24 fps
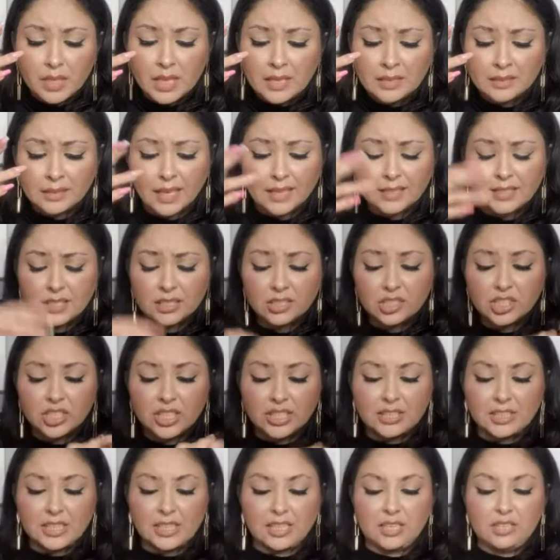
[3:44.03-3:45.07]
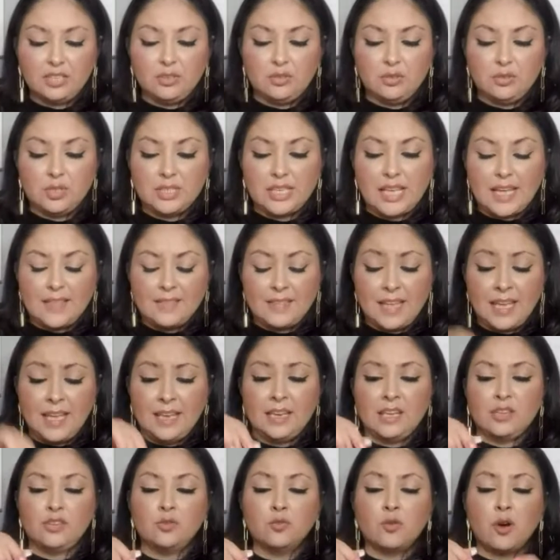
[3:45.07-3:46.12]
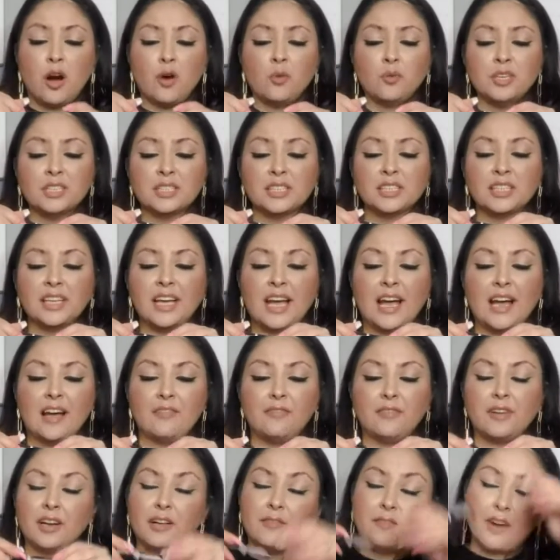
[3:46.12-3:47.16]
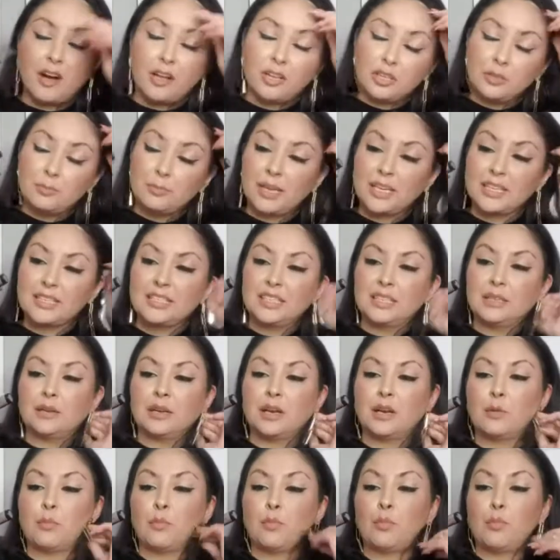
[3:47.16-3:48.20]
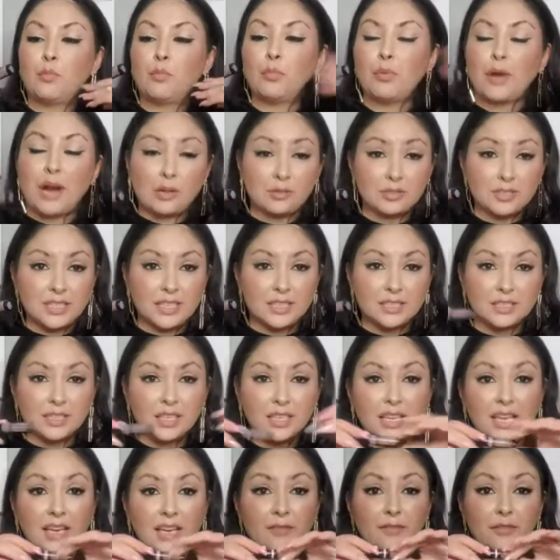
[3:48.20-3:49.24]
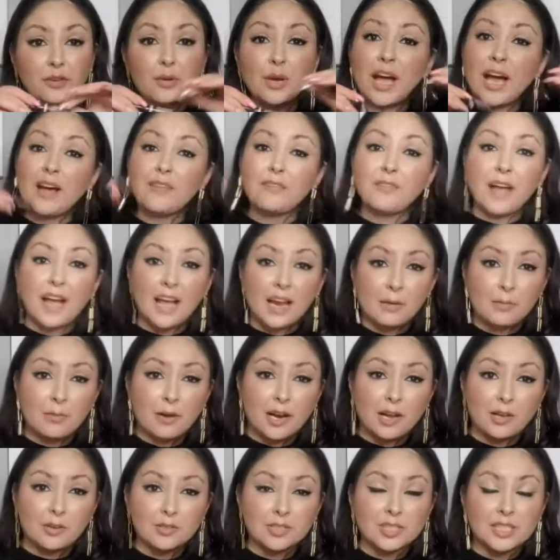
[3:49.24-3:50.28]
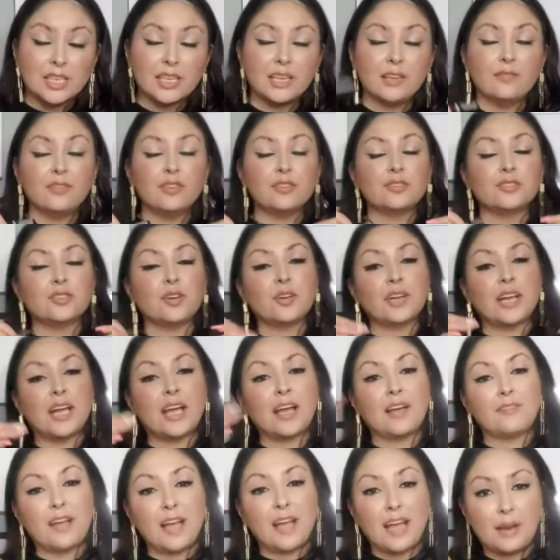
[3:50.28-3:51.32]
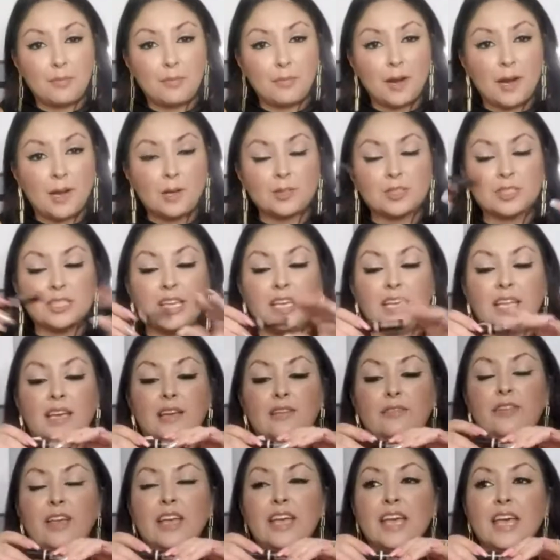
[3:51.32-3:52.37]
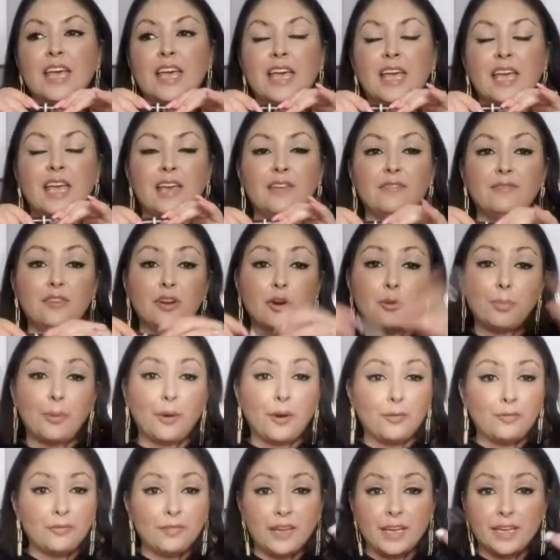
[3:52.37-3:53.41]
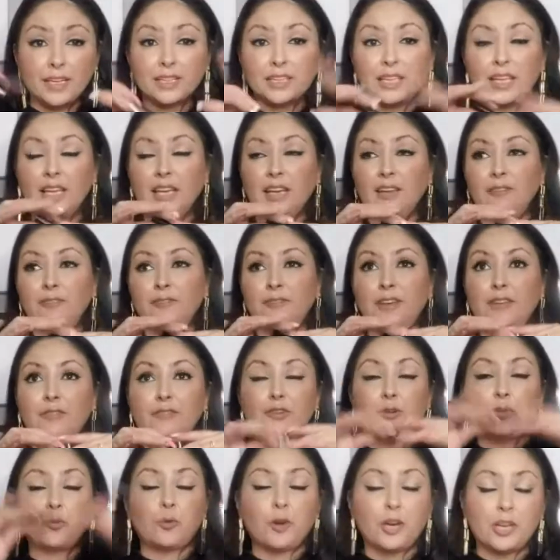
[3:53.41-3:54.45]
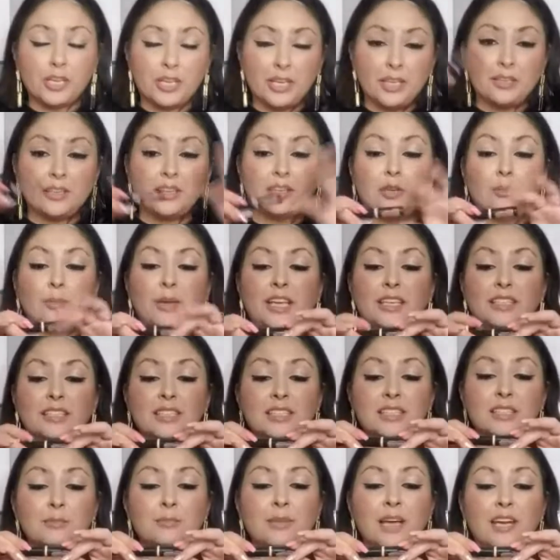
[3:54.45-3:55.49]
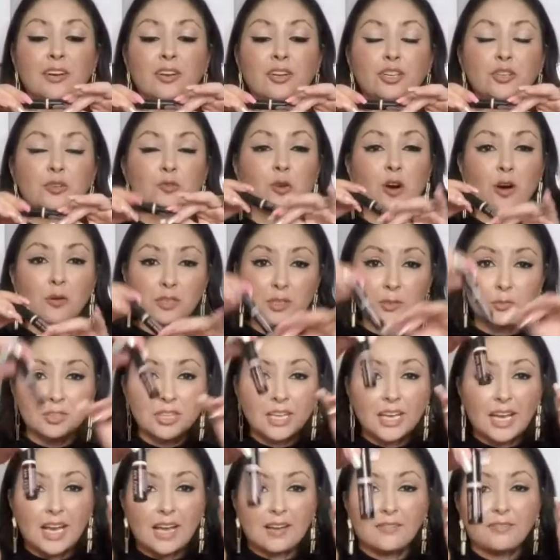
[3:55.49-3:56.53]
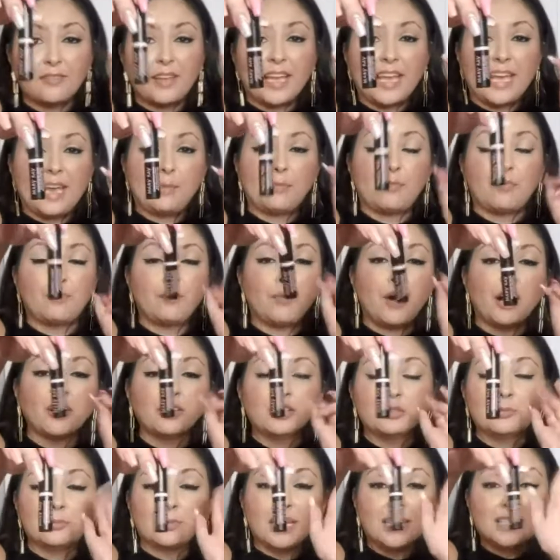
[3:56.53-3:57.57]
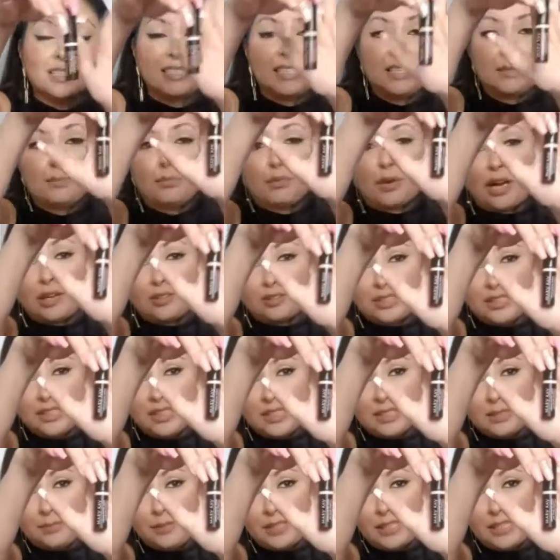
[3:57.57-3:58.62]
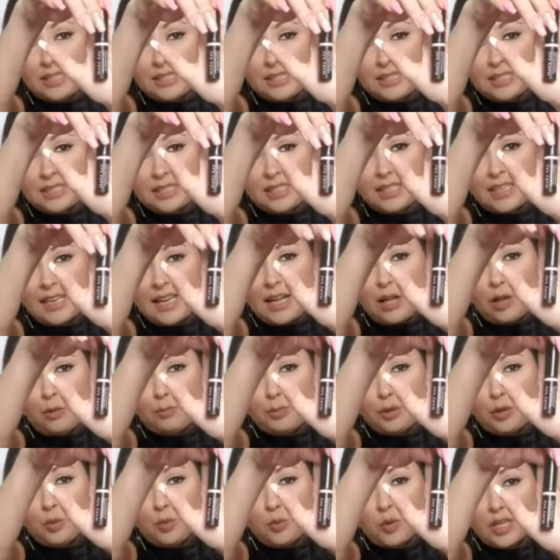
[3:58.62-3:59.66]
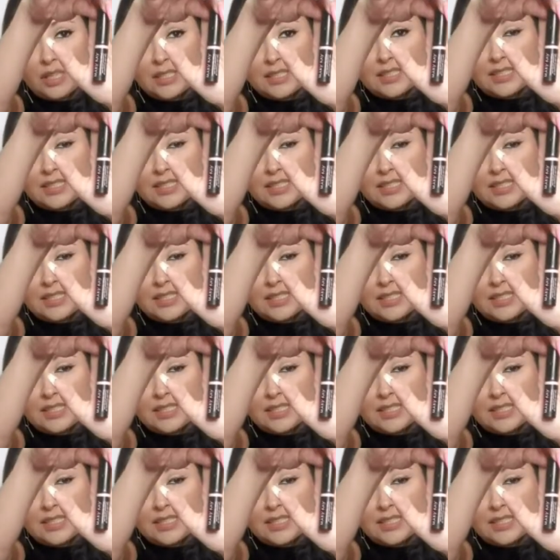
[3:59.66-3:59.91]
That's the shade that I use. And then you always gonna have a volumizing brow tint. If you have eyebrows, if you don't have eyebrows, if they're perfect, if you're working on them, it doesn't matter. You always want to have a volumizing brow tint, because it's gonna help you, one,